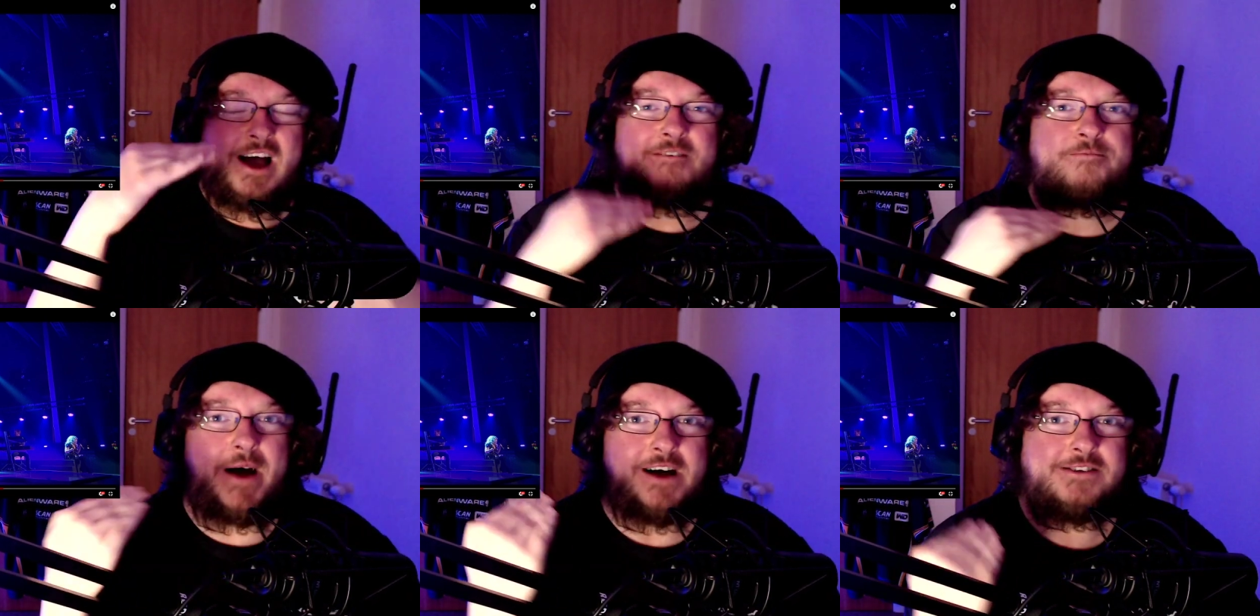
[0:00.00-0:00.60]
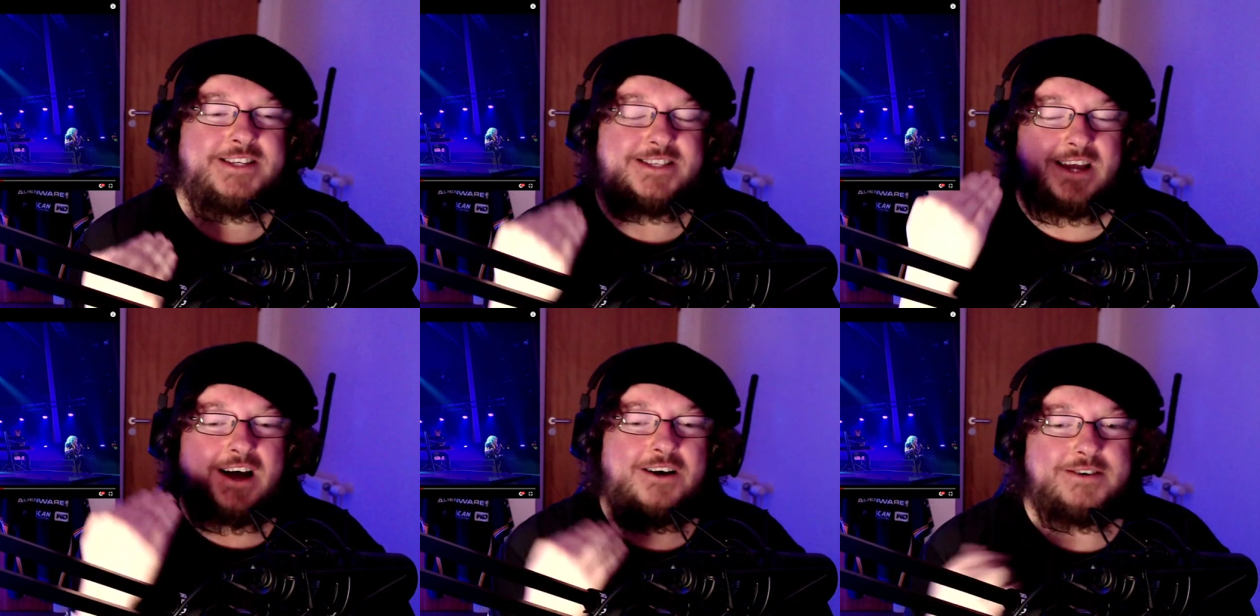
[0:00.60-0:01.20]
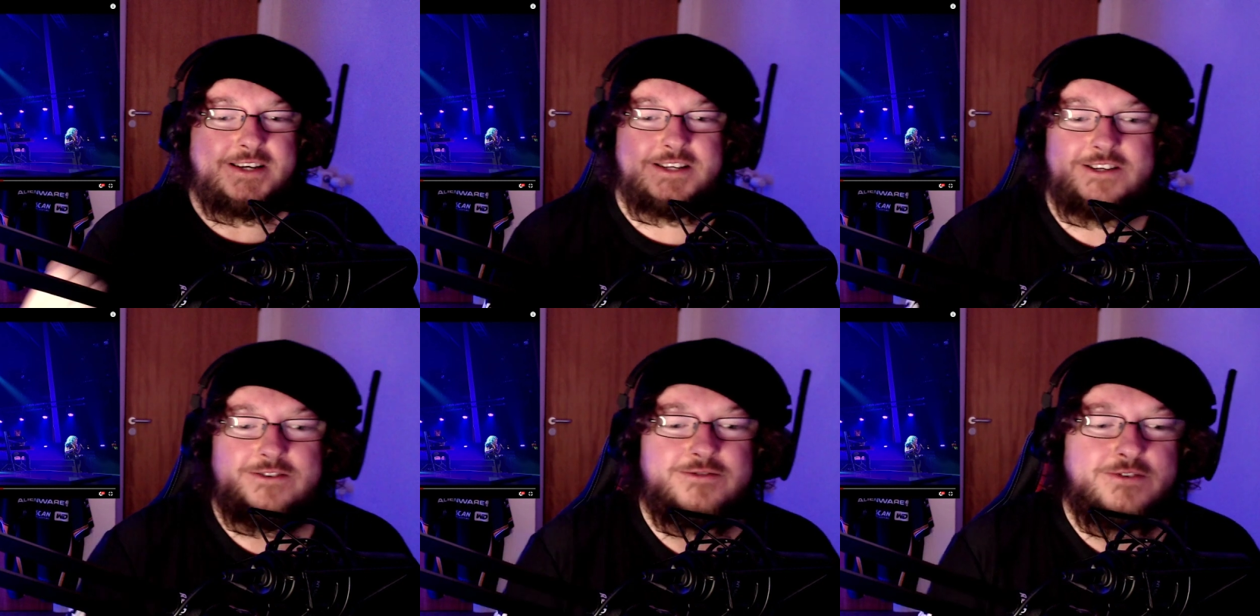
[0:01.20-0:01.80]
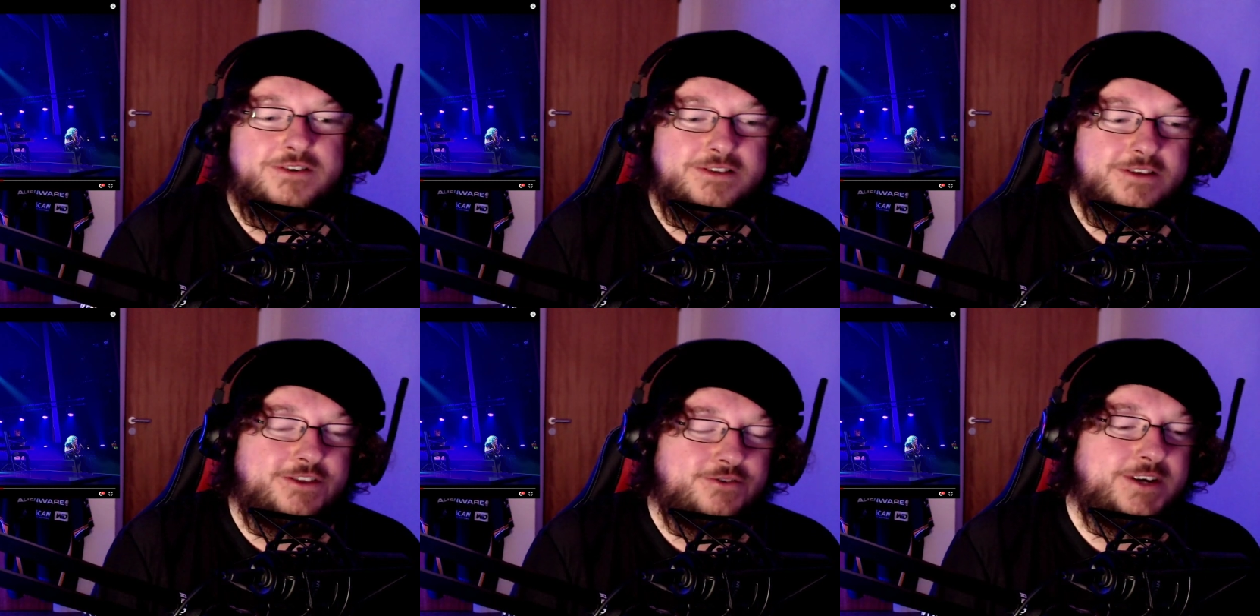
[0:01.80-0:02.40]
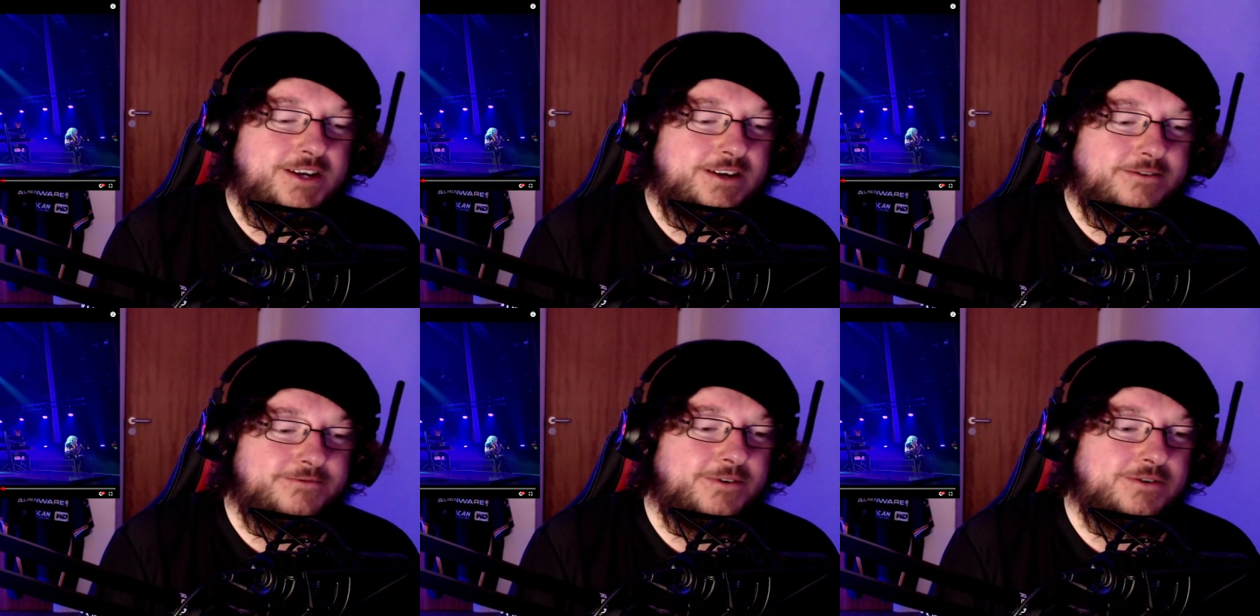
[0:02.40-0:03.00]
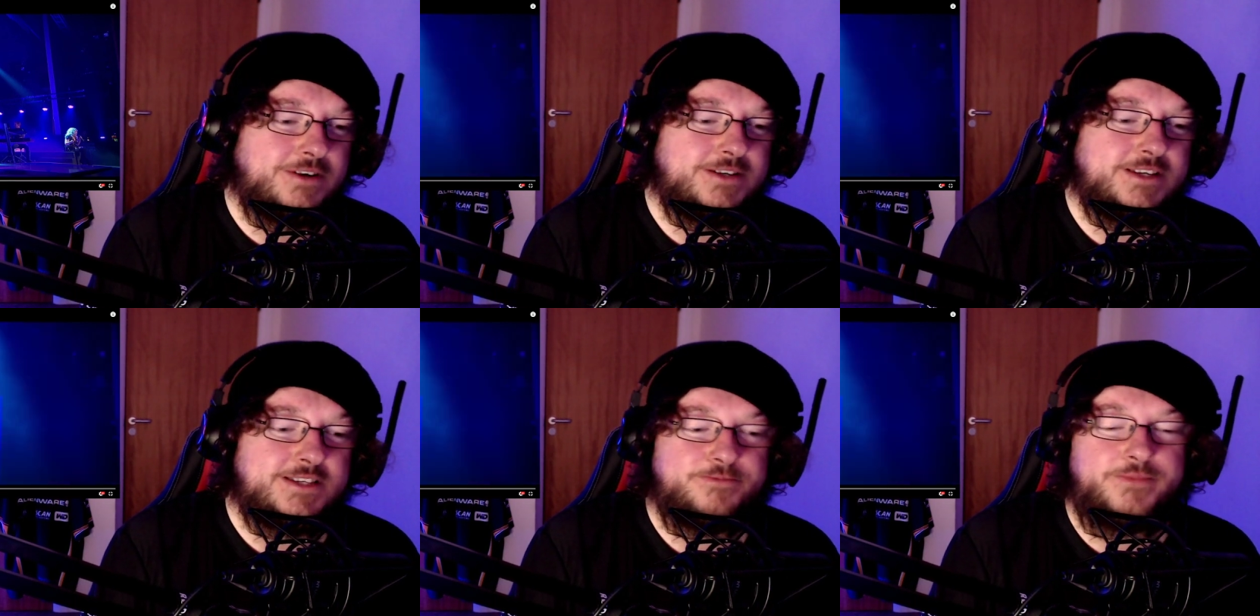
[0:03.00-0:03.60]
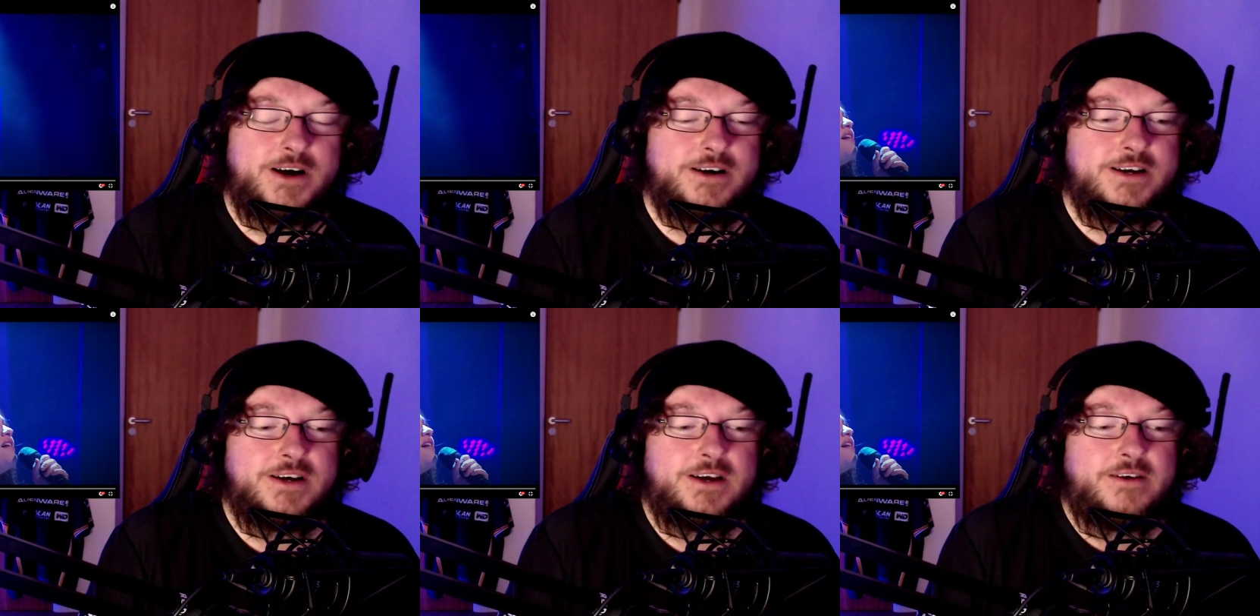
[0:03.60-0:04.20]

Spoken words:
I've balanced it out into the three vocalists, but